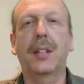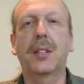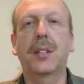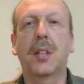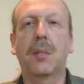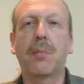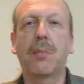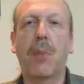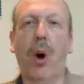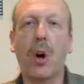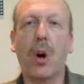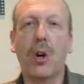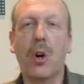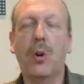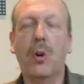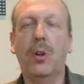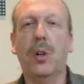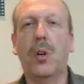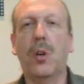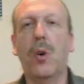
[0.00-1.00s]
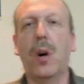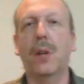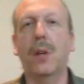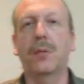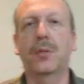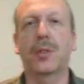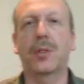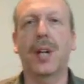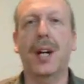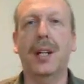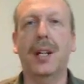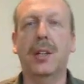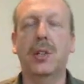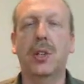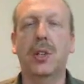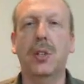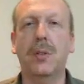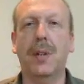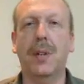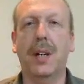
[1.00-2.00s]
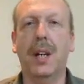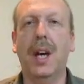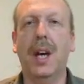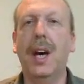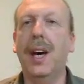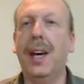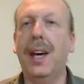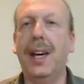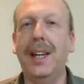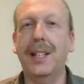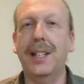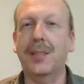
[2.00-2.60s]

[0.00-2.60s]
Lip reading: and tomorrow you go out and try to do it,